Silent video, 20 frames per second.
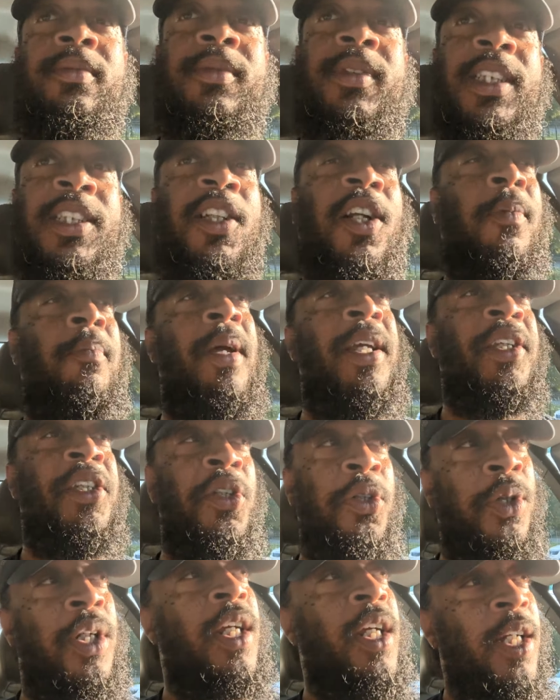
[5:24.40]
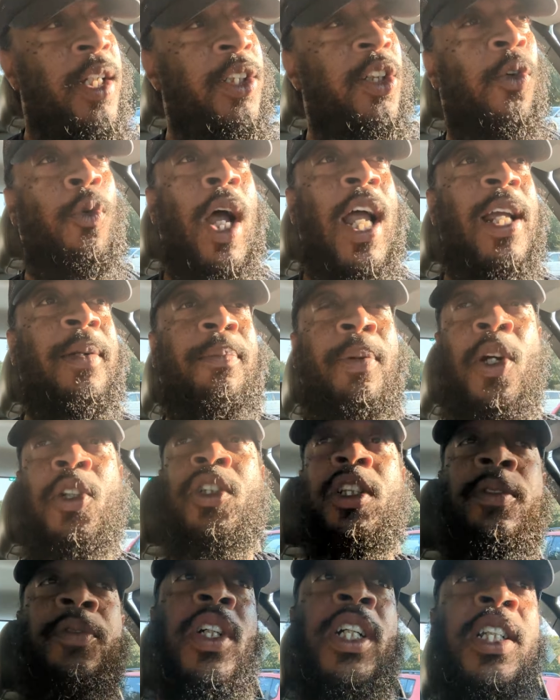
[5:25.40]
It's going to make you the right
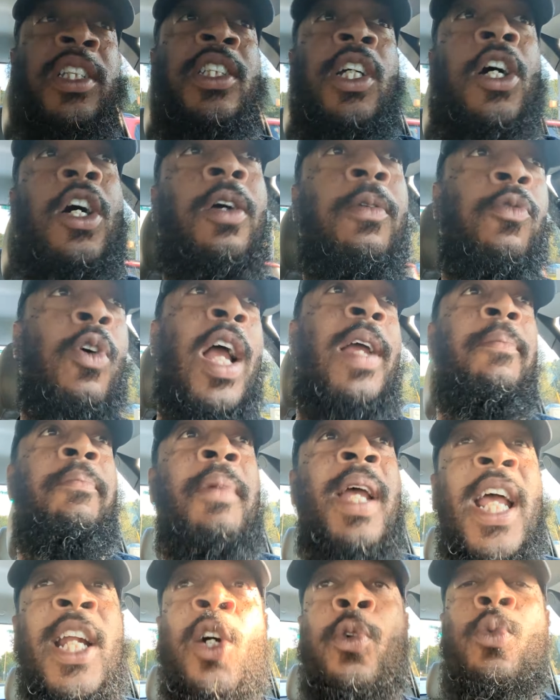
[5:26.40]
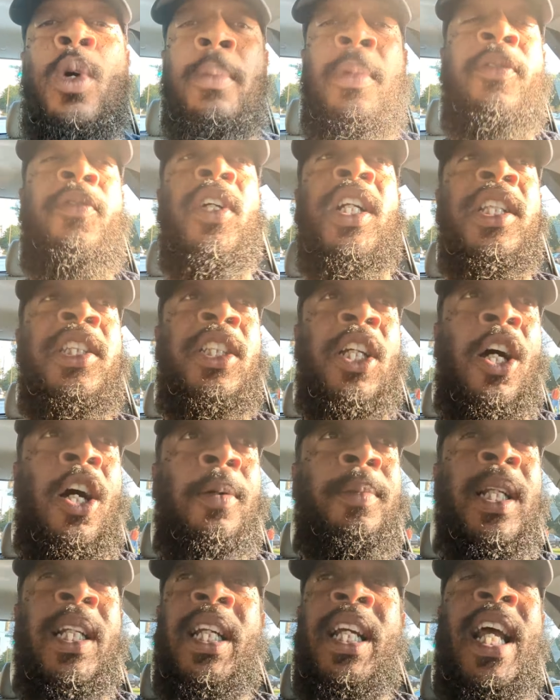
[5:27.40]
person for the job, right man or woman for the
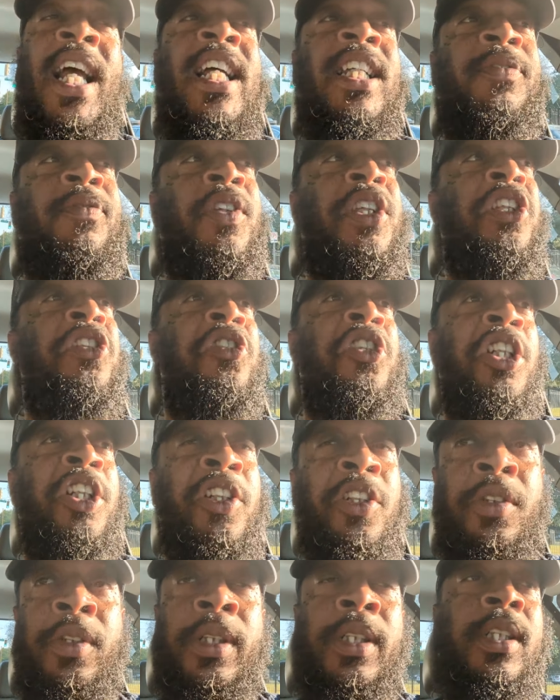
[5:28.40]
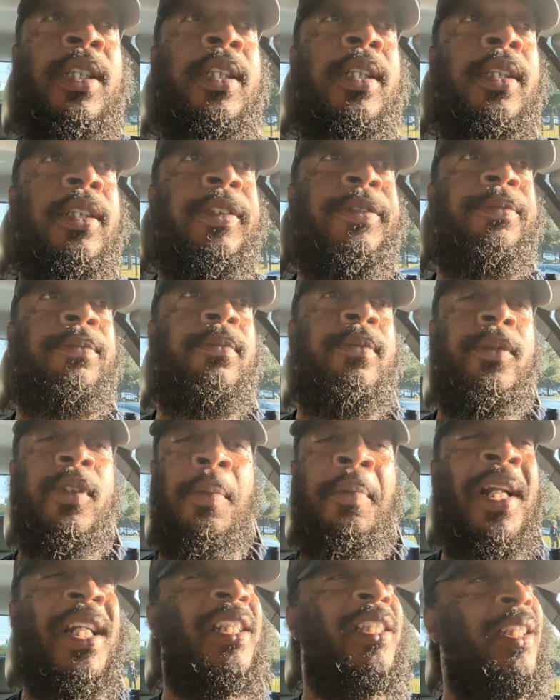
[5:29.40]
job that he has for you to do.
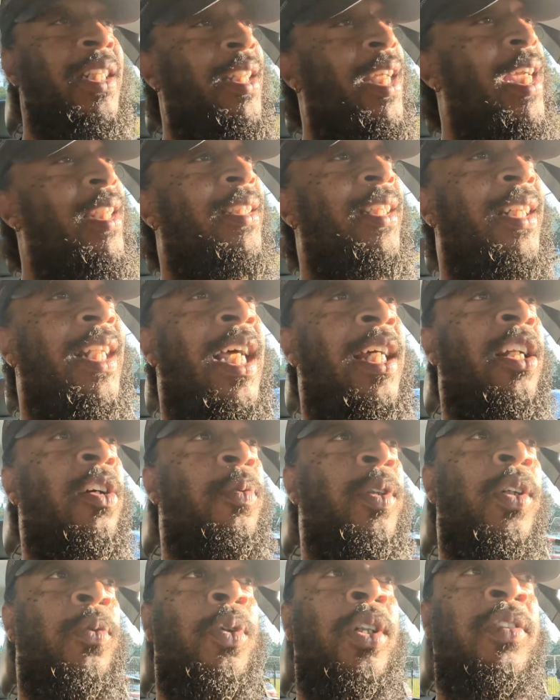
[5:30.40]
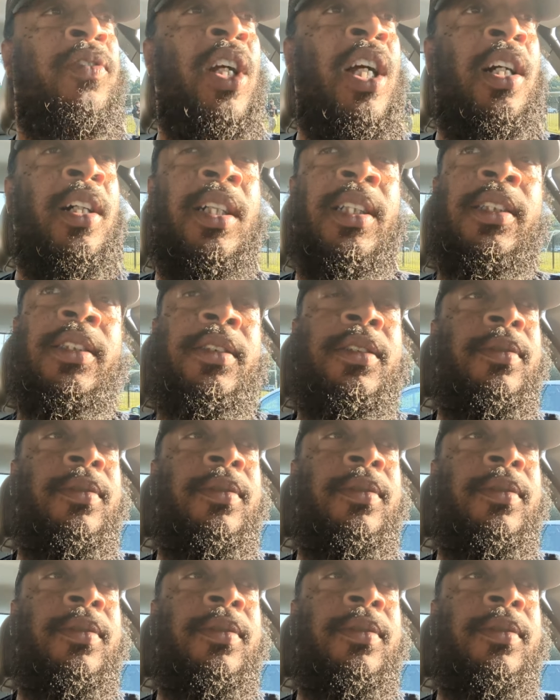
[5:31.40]
But it still has to line up with the will of God.